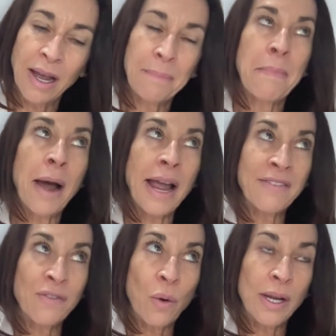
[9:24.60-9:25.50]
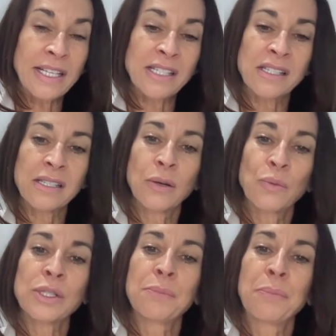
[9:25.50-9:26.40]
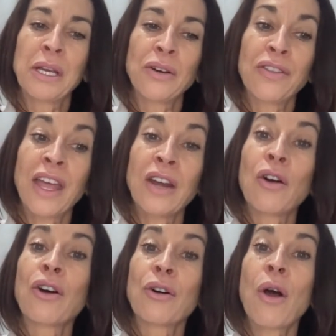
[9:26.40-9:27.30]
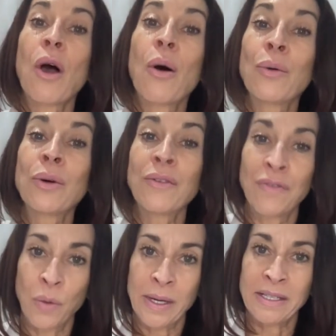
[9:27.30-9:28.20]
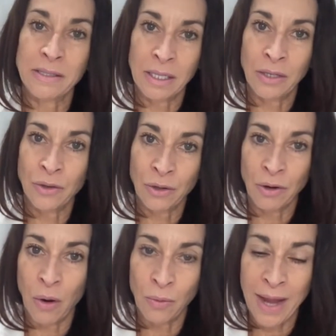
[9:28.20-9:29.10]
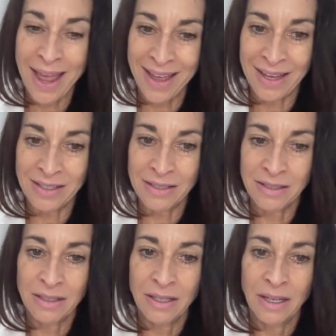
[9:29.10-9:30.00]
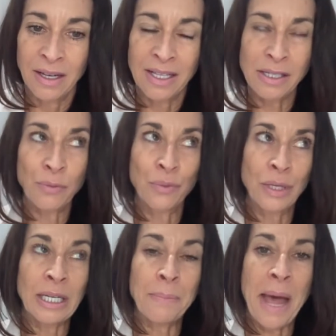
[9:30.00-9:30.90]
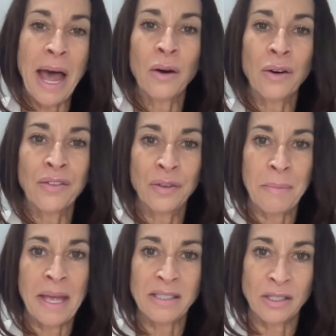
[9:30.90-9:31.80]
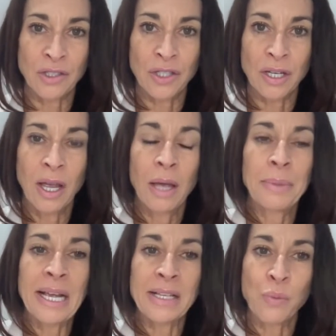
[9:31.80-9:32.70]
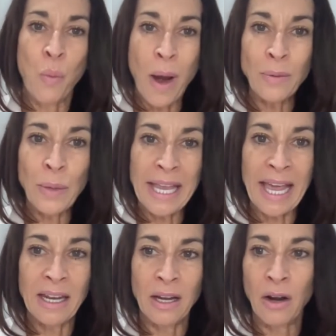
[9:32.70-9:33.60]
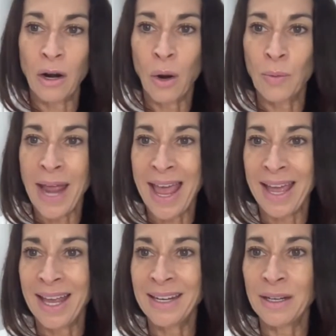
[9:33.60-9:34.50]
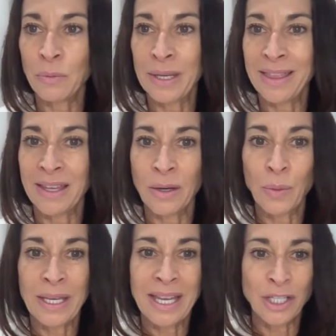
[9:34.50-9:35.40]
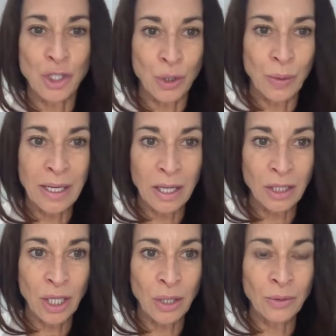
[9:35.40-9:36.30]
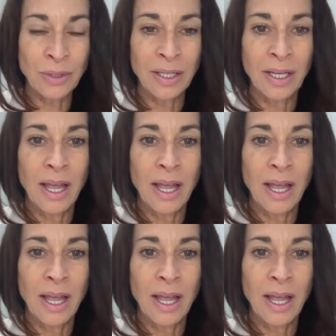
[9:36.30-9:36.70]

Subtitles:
My voice was bigger than her own voice in her own head. That's a really powerful message, because when we get in our own head and we think we can do it alone,